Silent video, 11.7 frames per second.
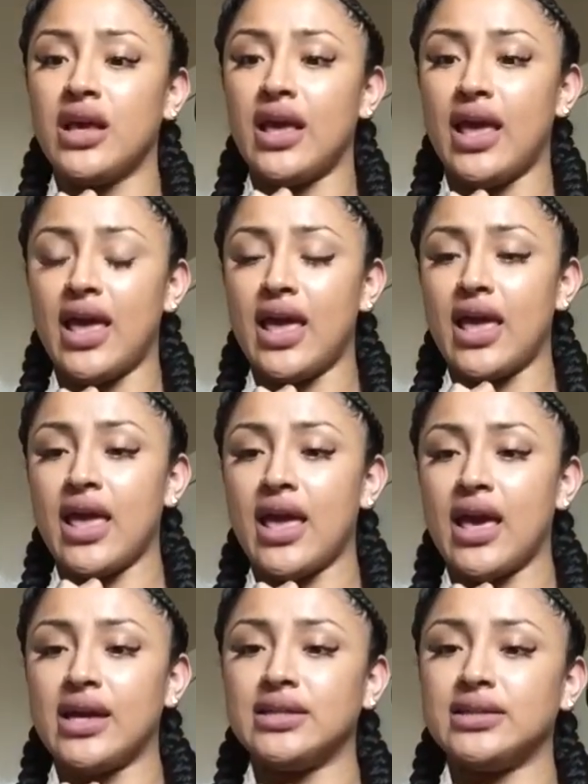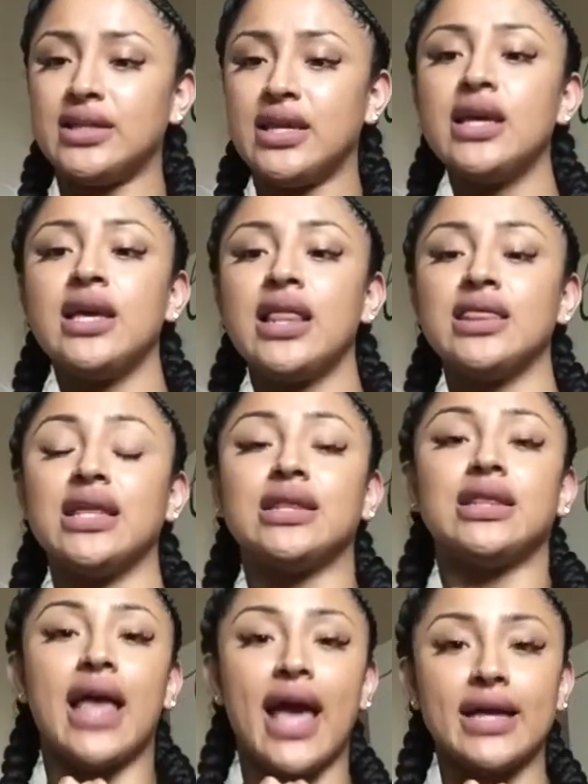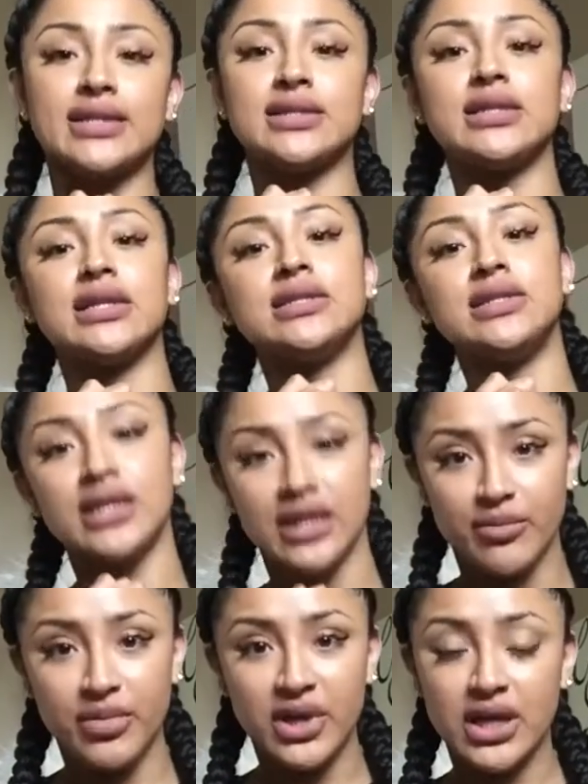And the last tip